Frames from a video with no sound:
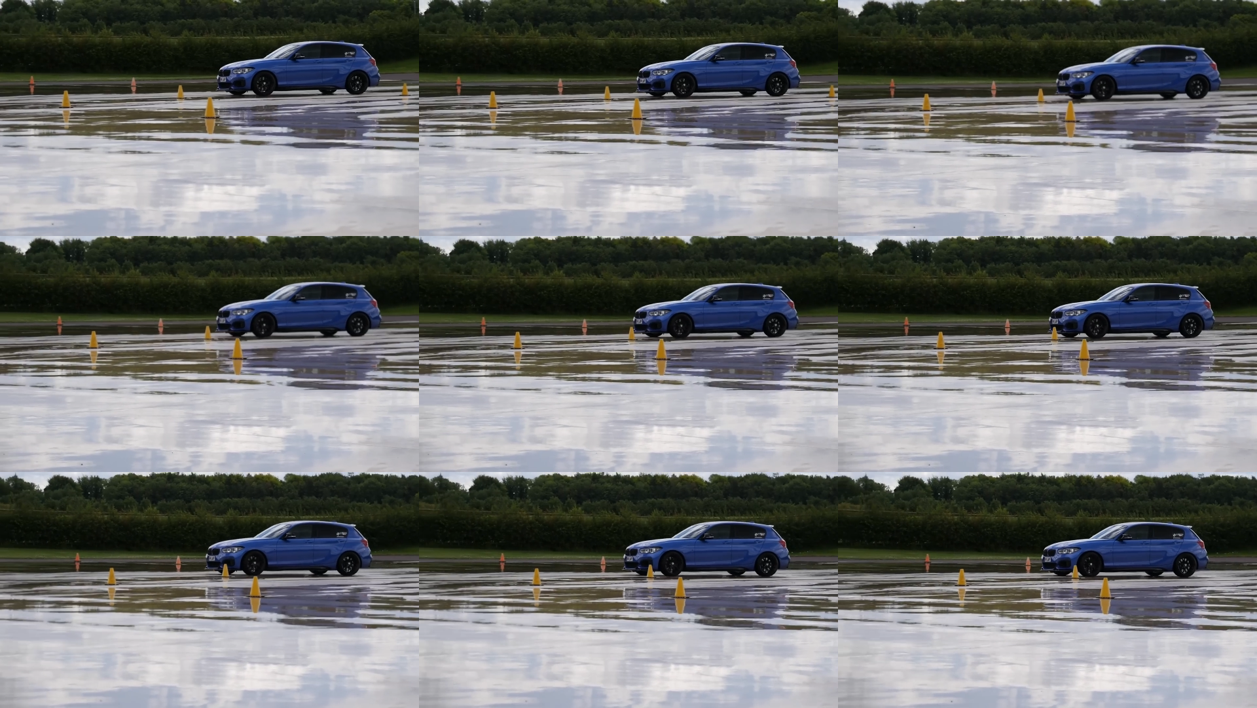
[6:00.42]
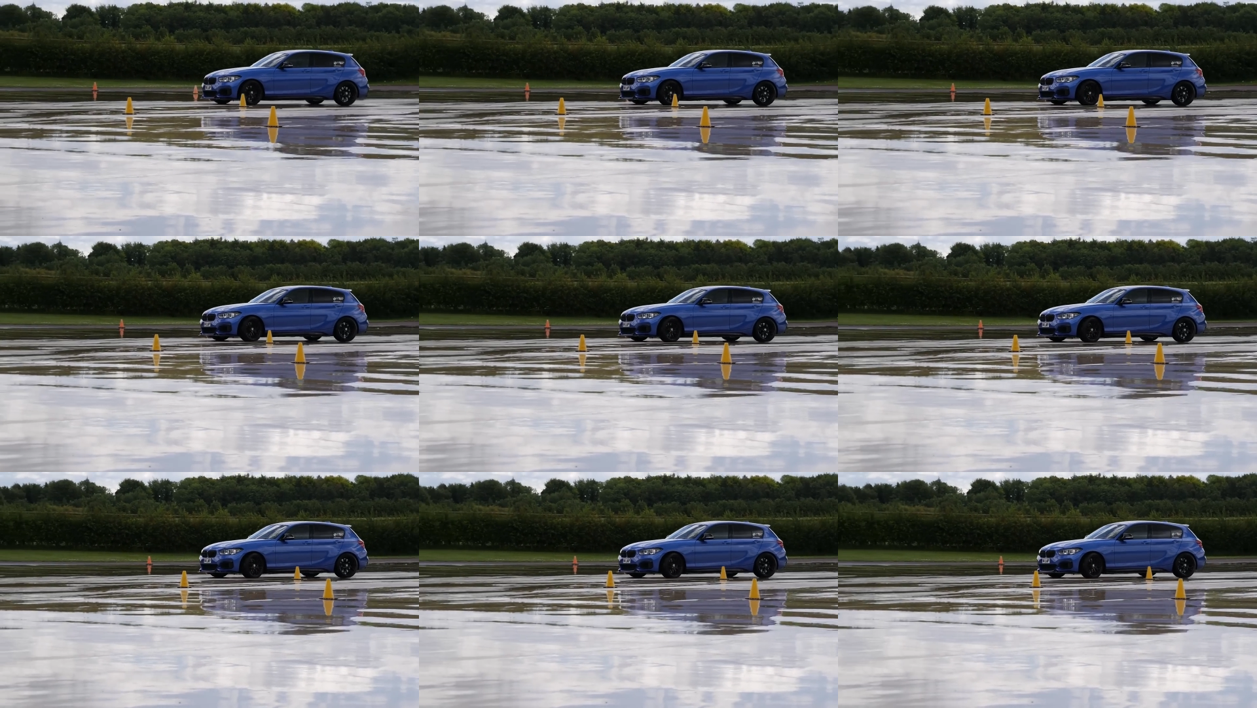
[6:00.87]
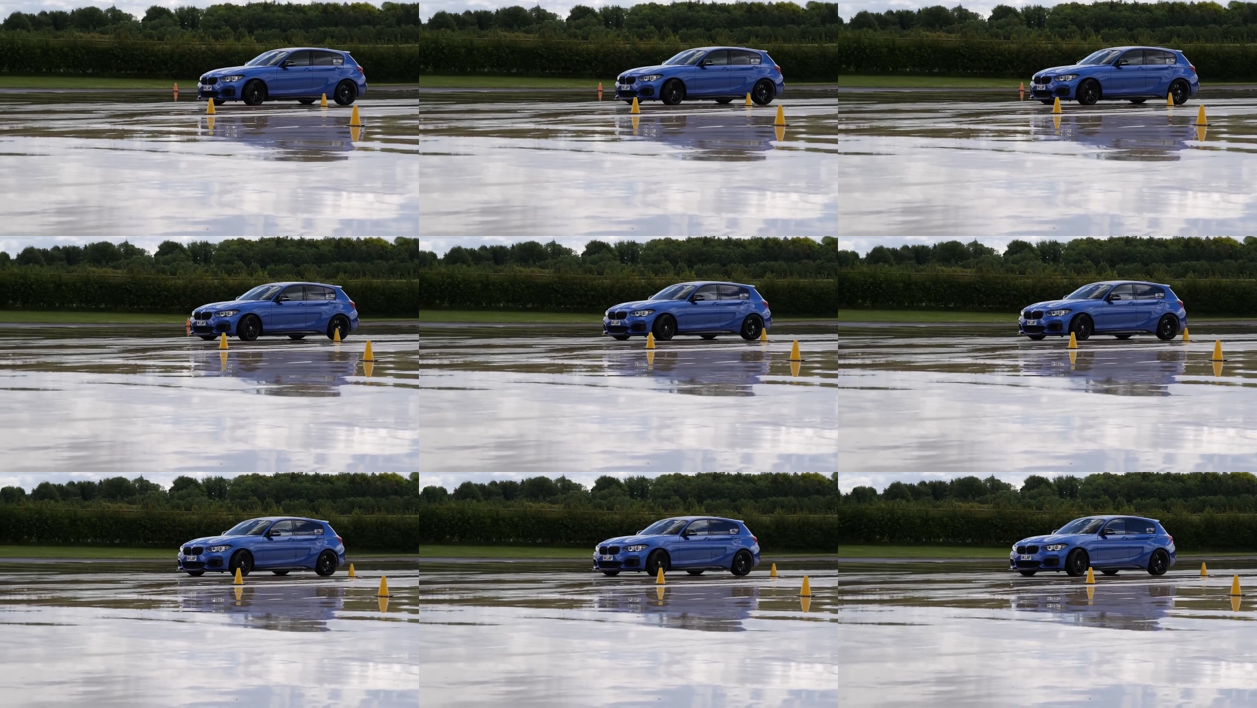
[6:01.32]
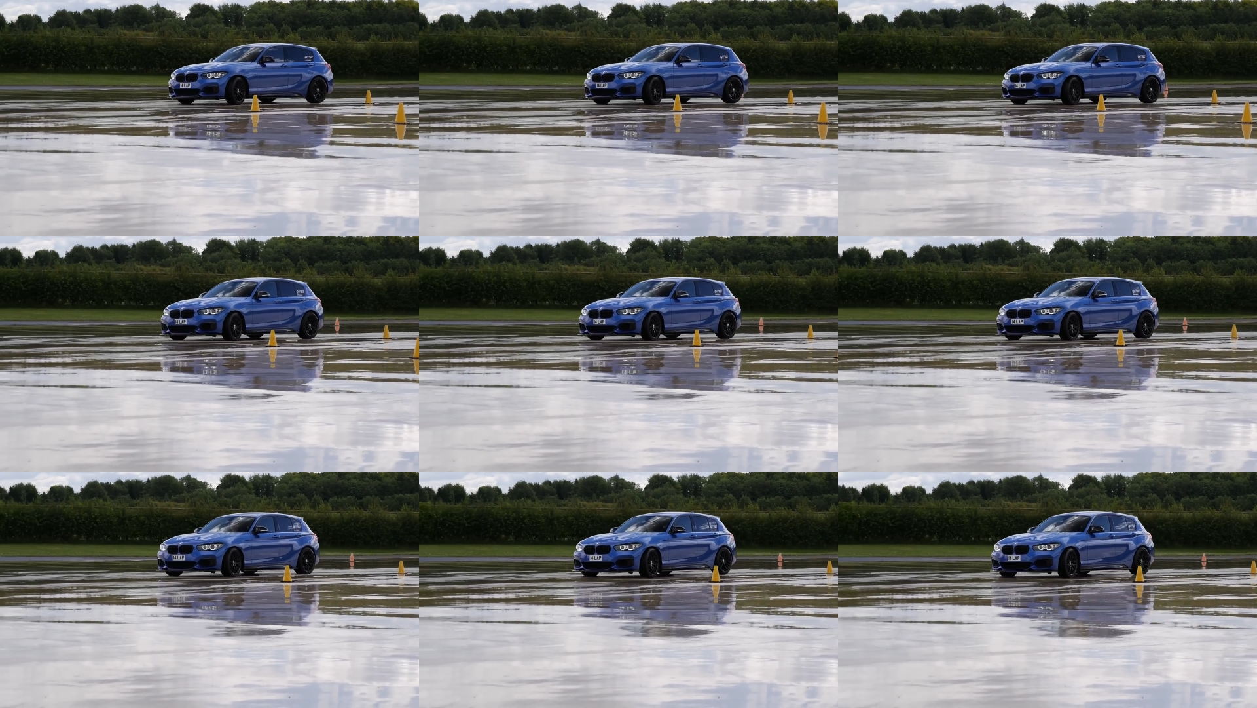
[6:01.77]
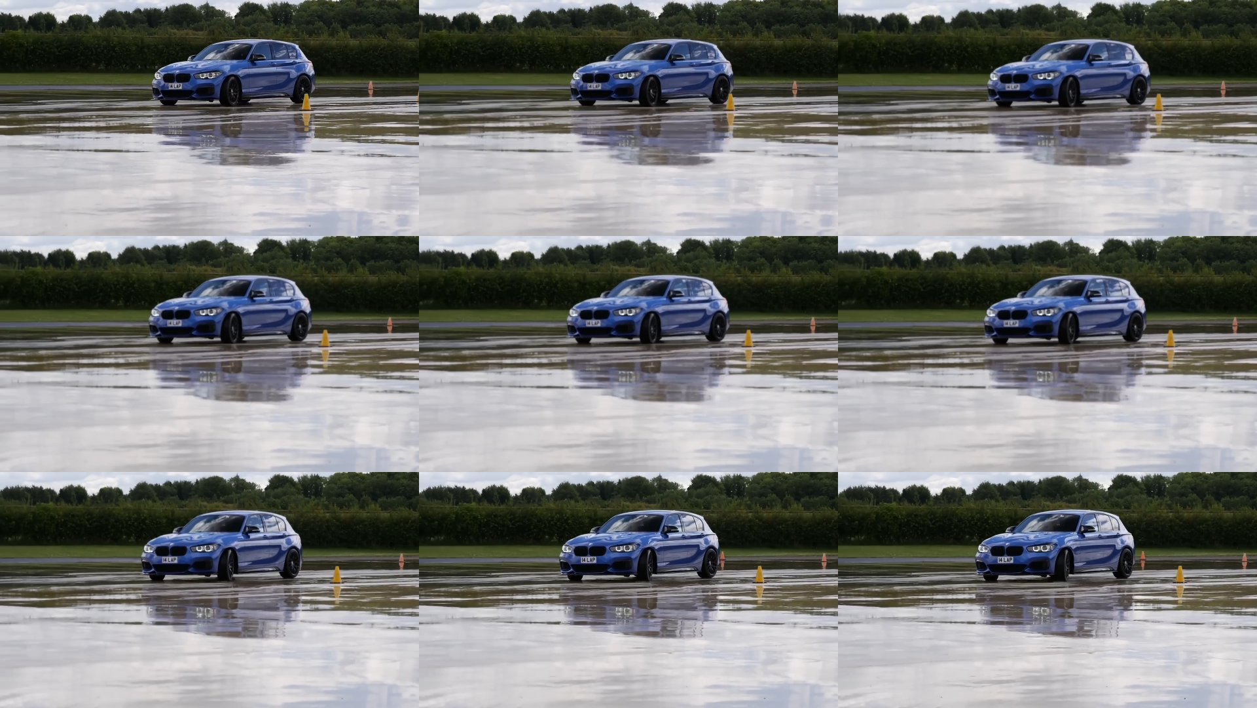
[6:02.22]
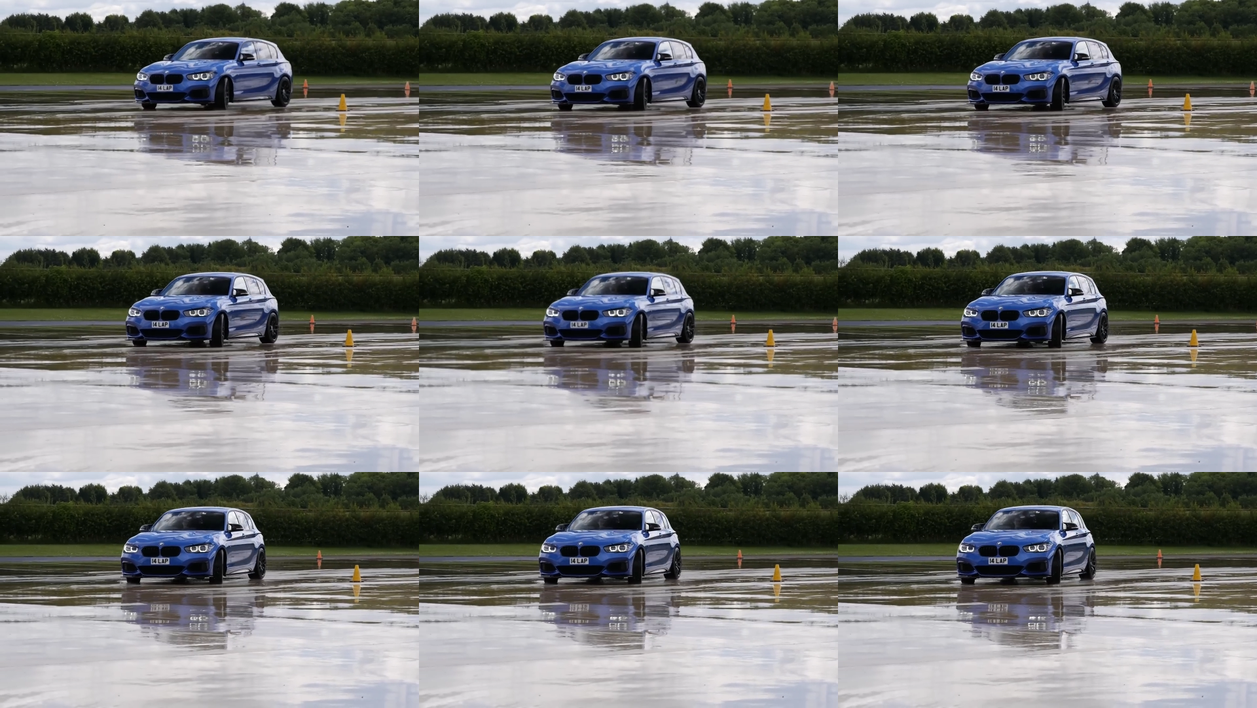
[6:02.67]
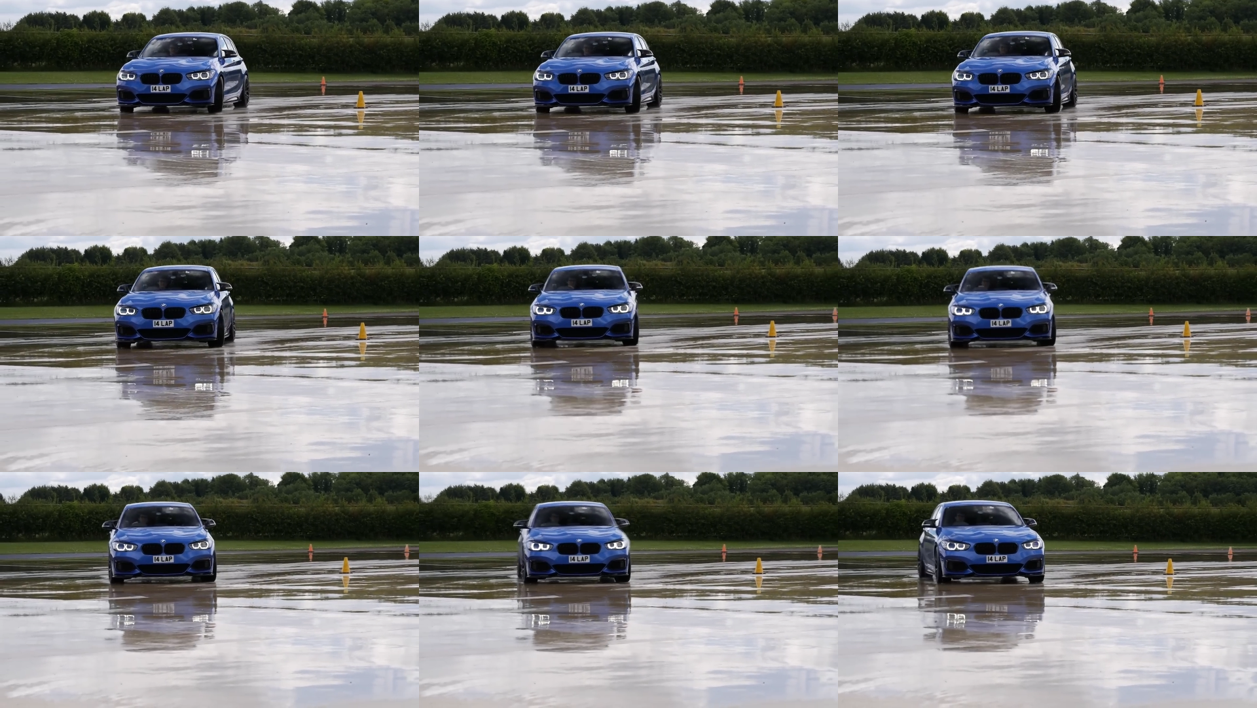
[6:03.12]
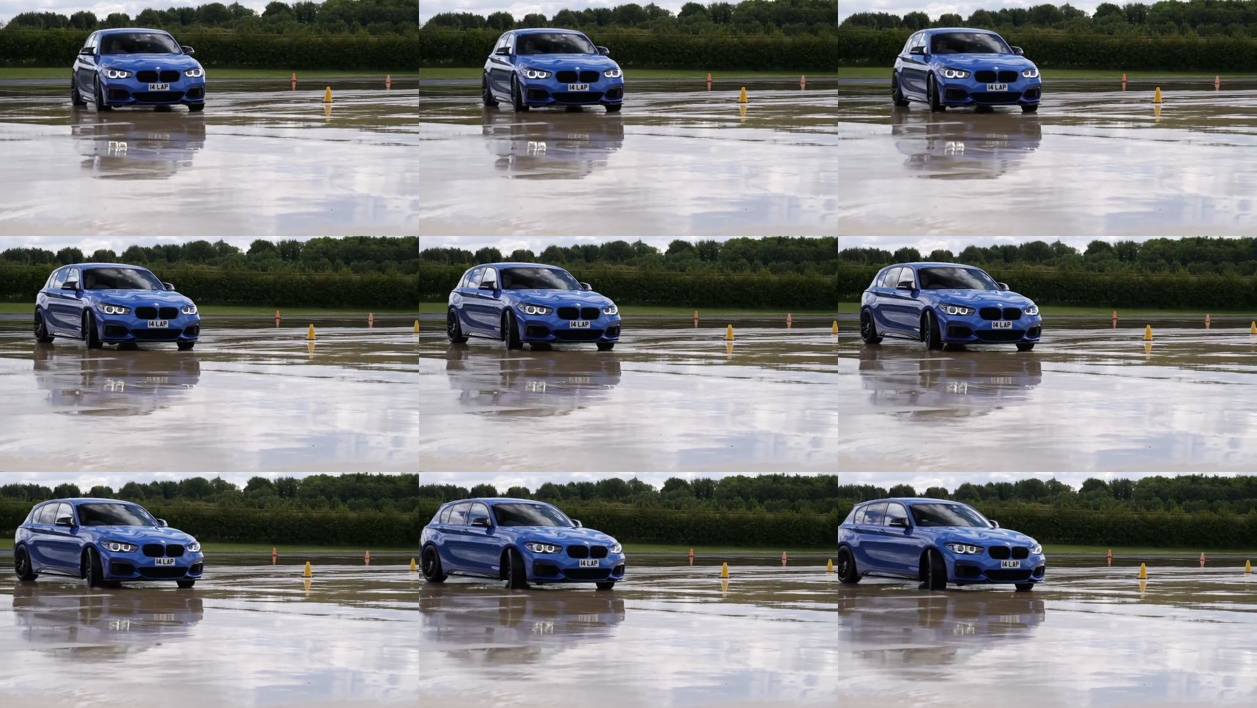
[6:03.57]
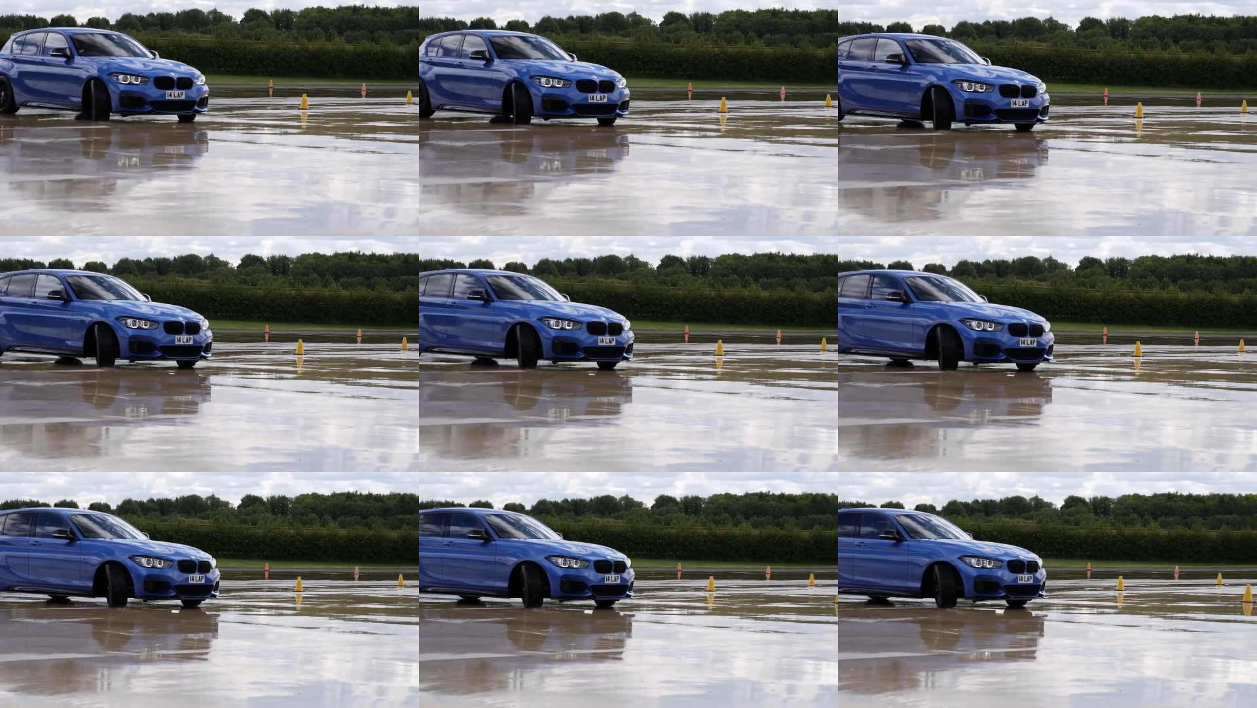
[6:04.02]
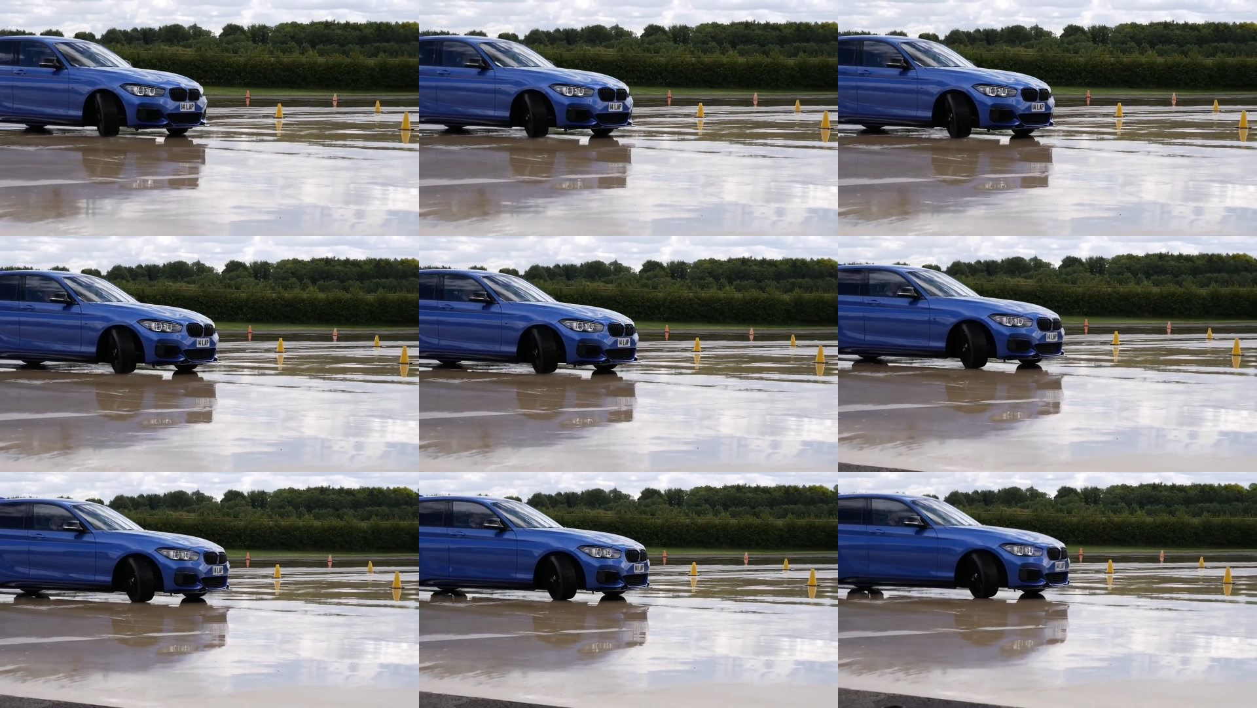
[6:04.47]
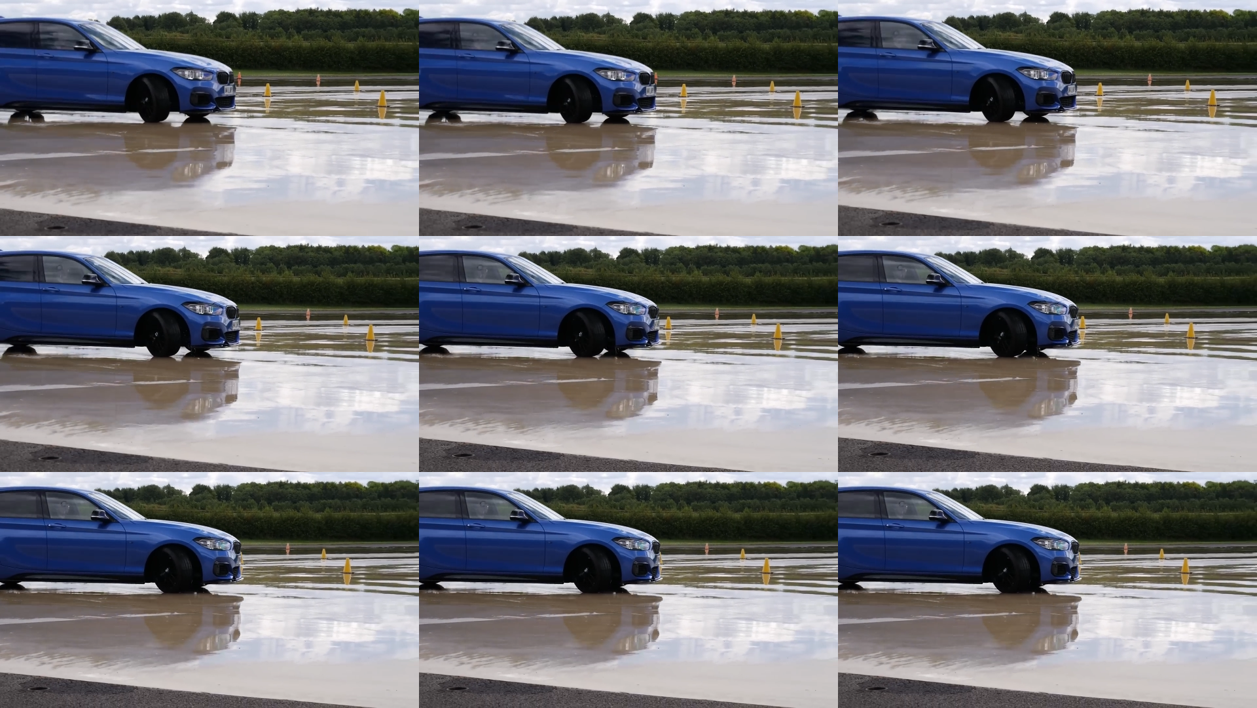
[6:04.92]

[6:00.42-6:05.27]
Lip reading: No face is visible, so there are no lips to read.